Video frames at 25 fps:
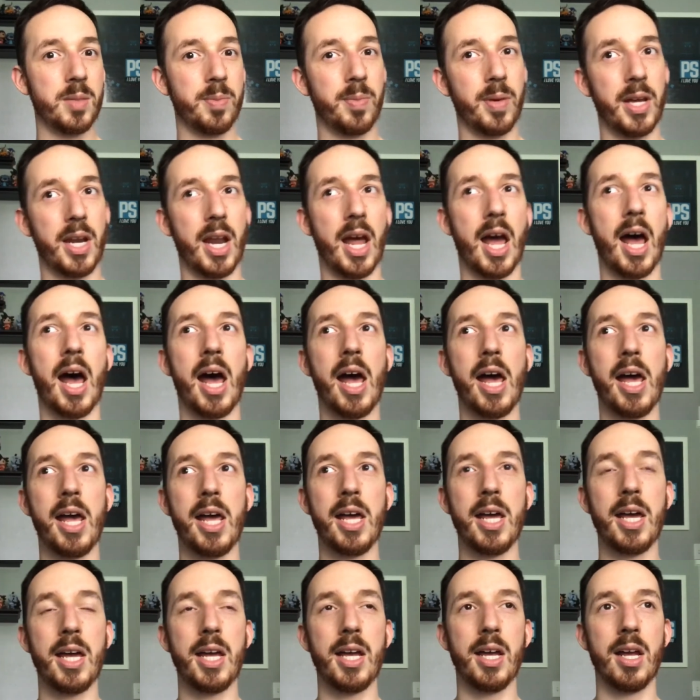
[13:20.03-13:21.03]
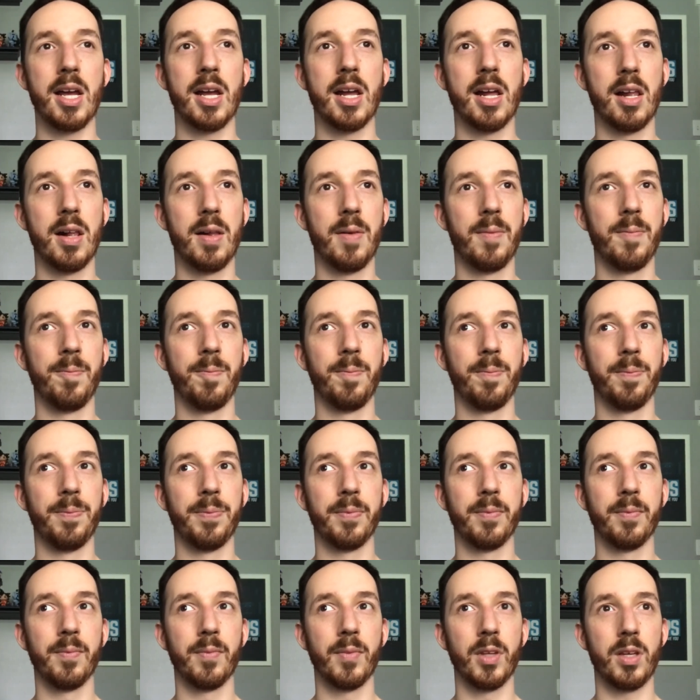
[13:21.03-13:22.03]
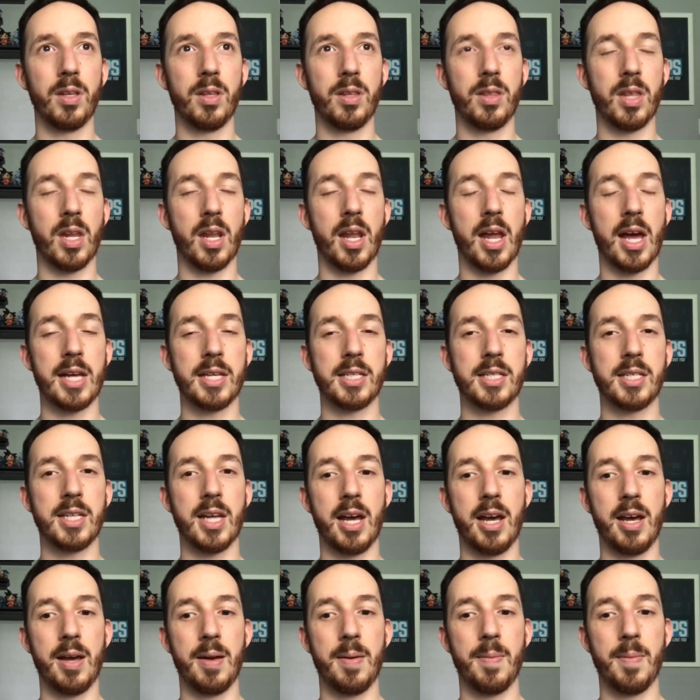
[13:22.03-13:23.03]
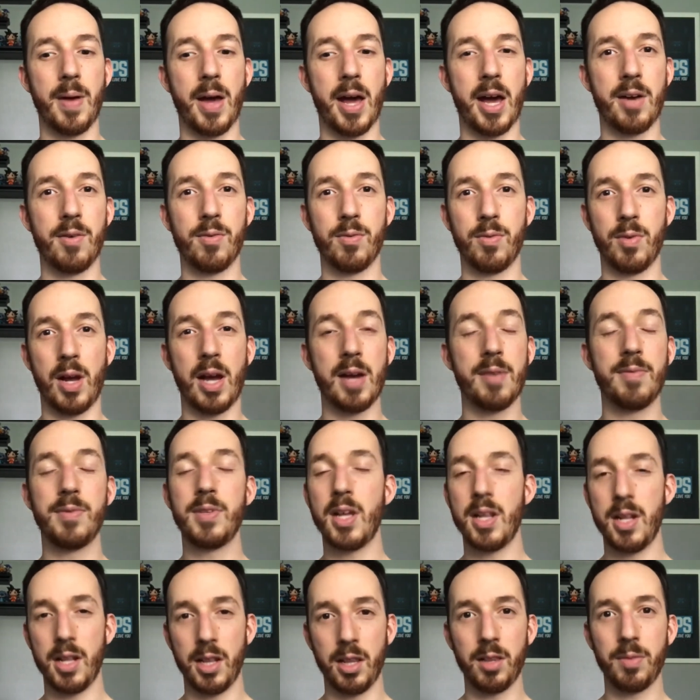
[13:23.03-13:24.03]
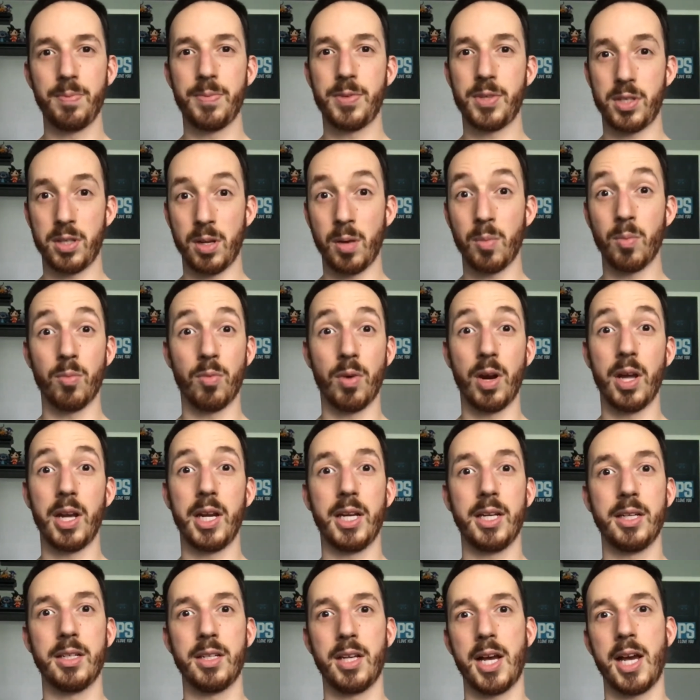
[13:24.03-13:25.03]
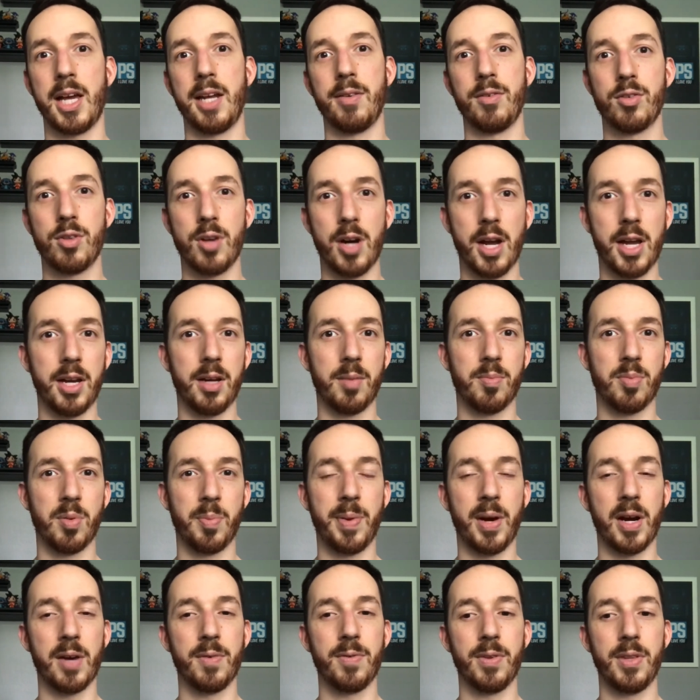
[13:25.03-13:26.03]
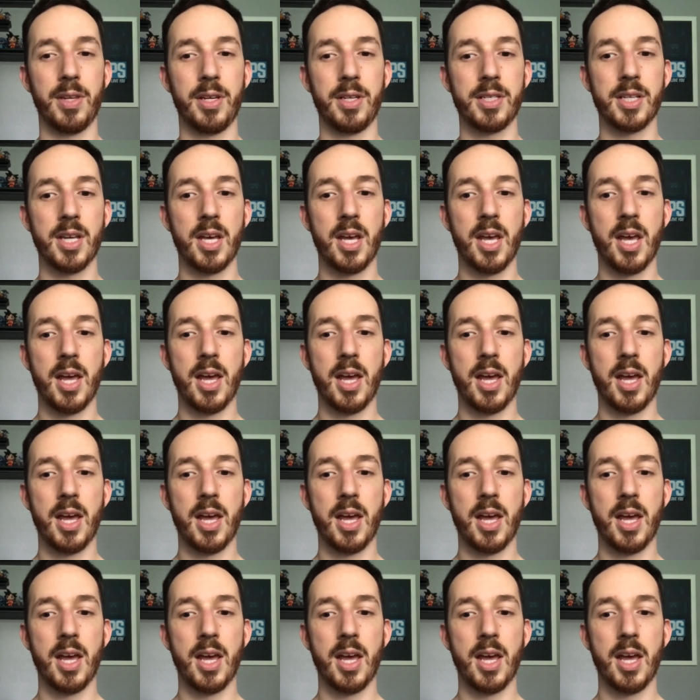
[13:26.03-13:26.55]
but the last time I've done some running to try to prepare for this,